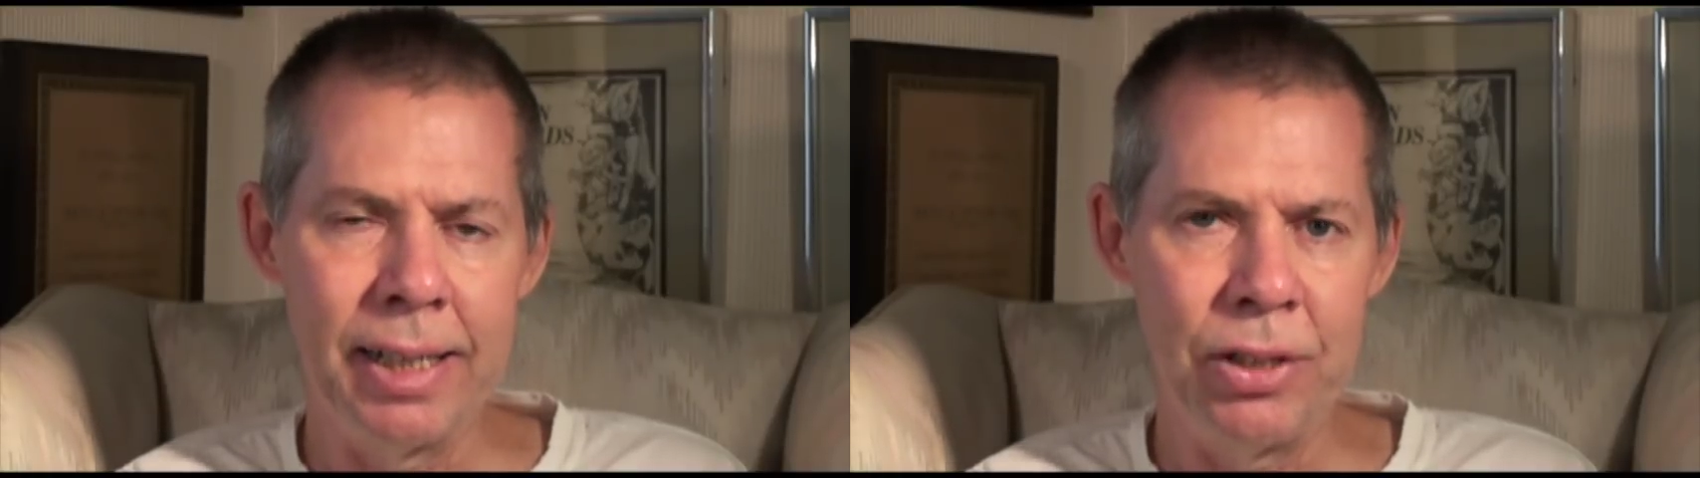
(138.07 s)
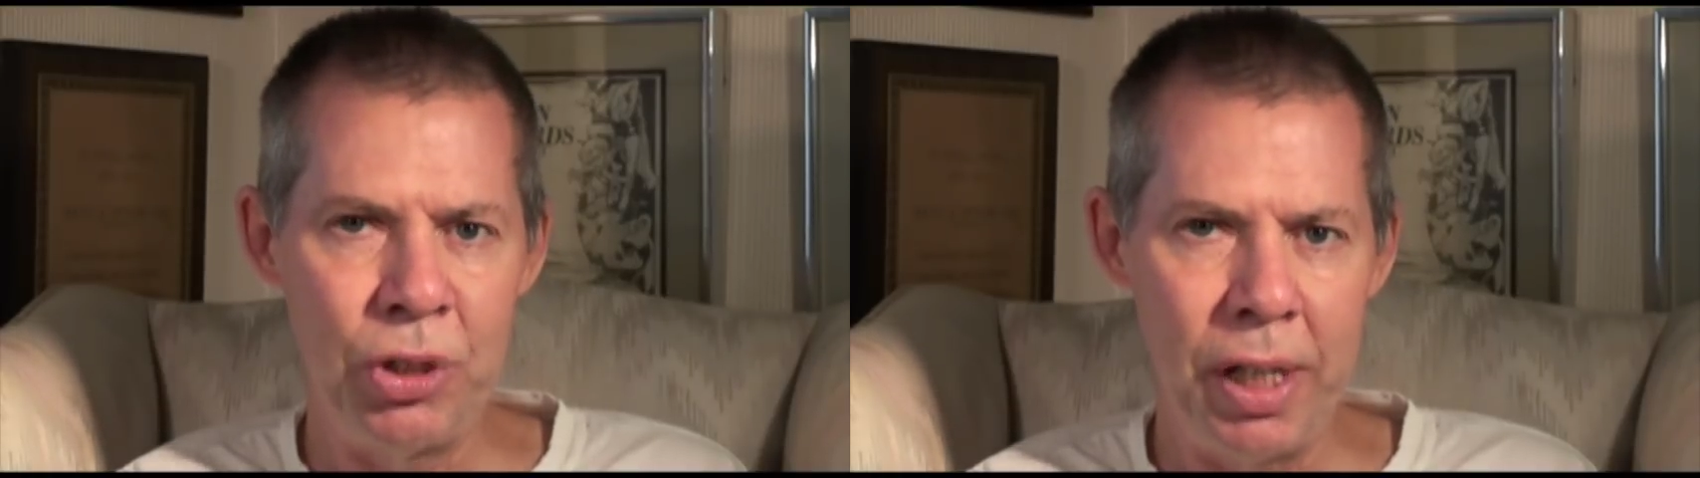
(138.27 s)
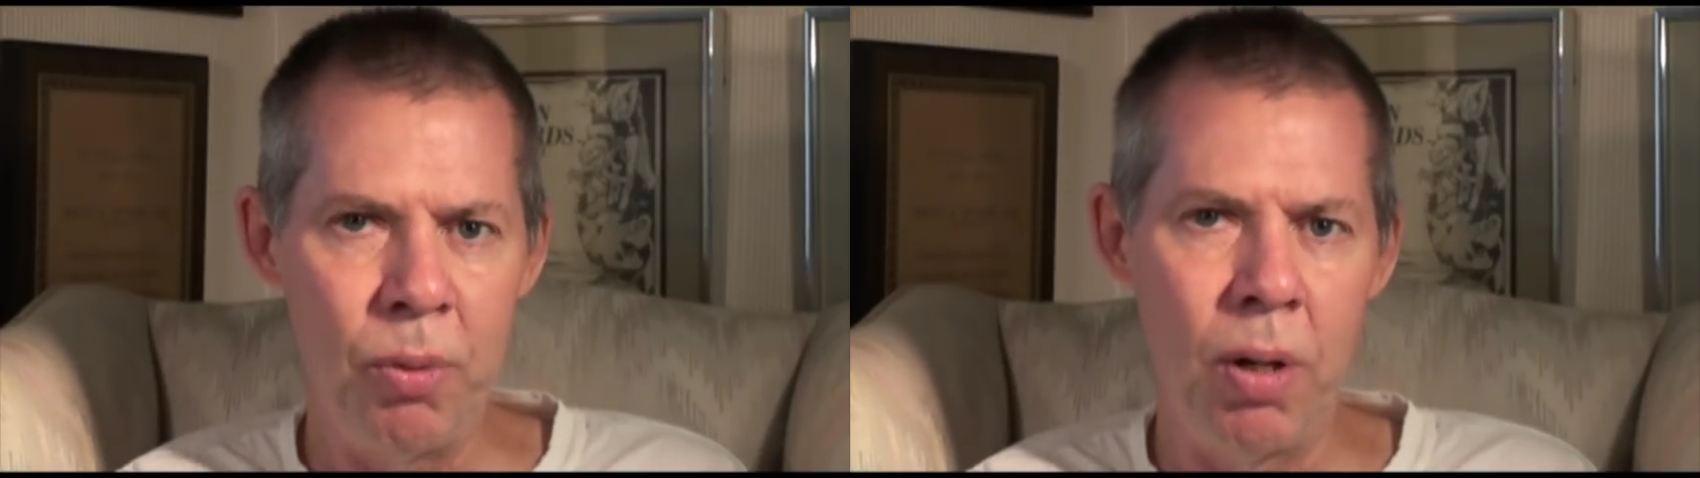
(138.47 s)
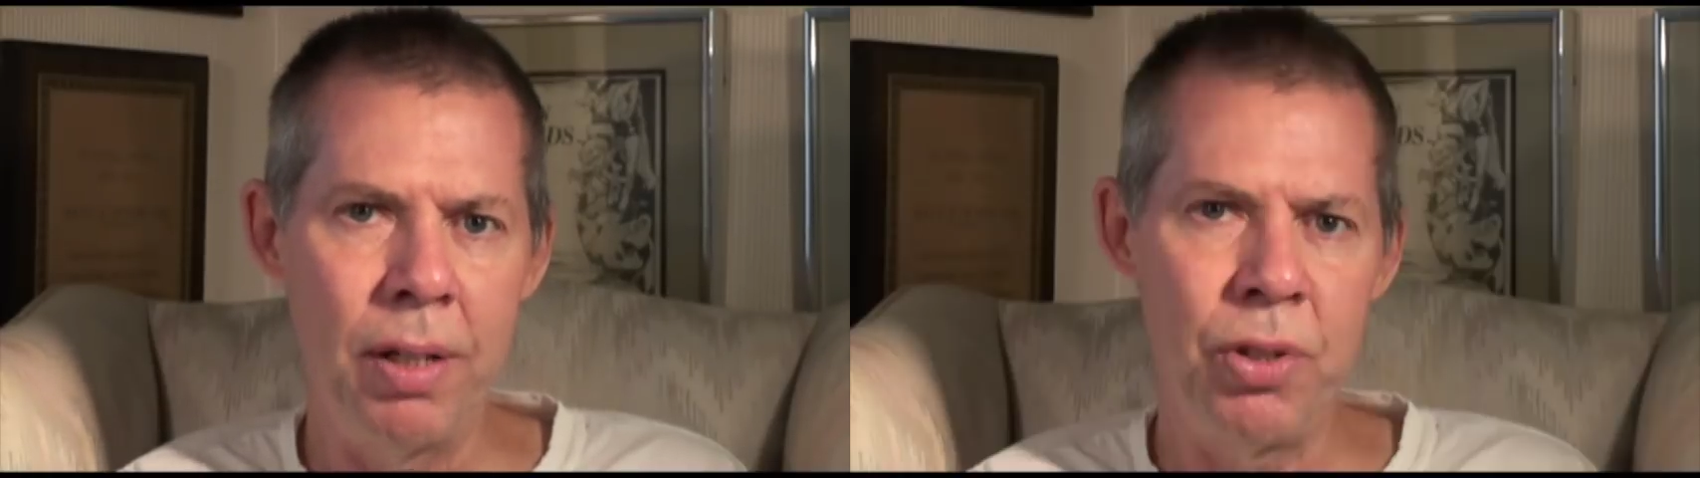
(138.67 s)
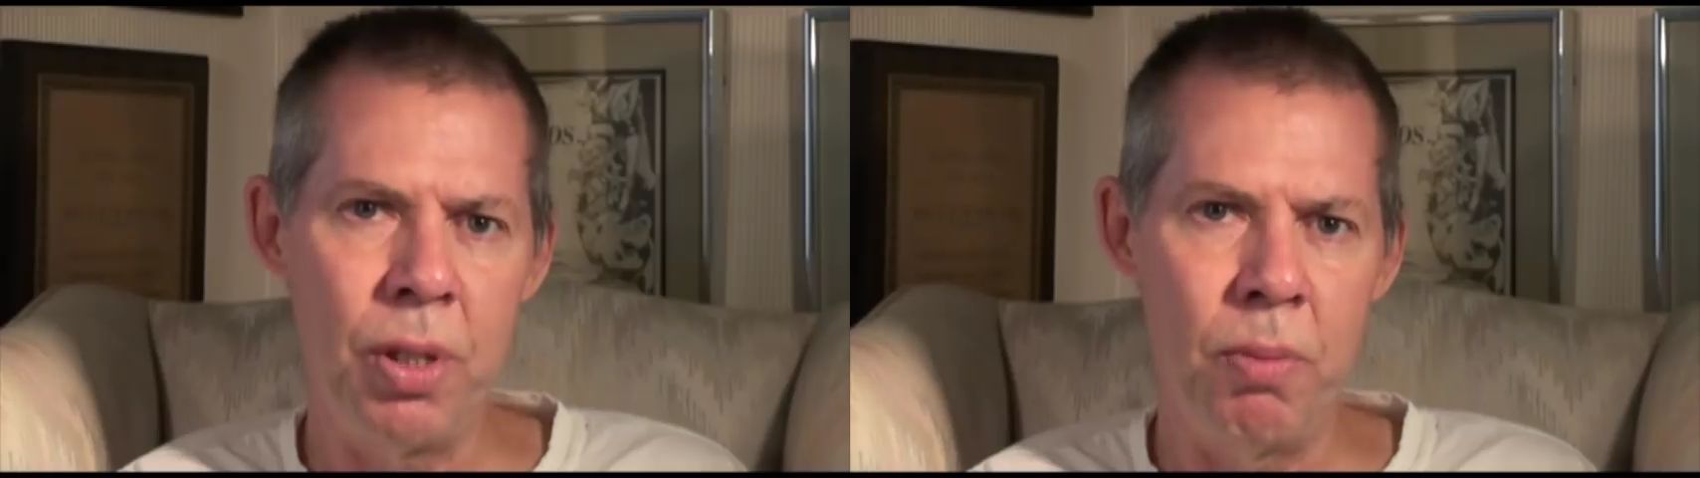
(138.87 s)
she
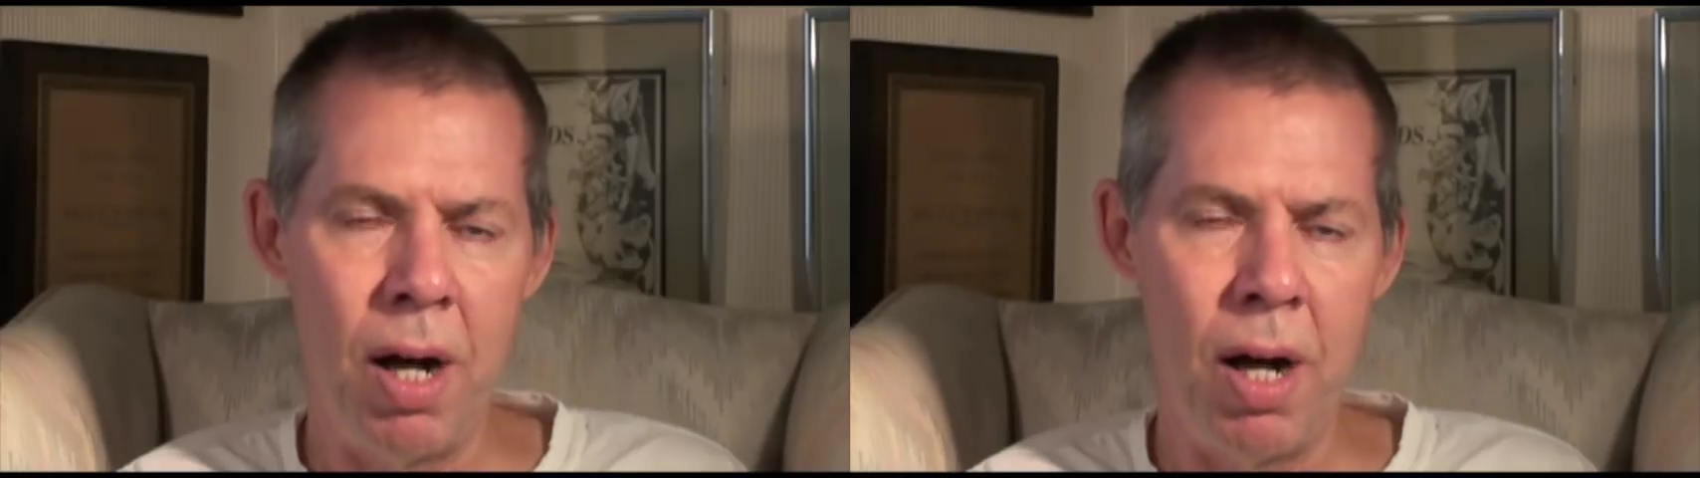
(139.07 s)
was the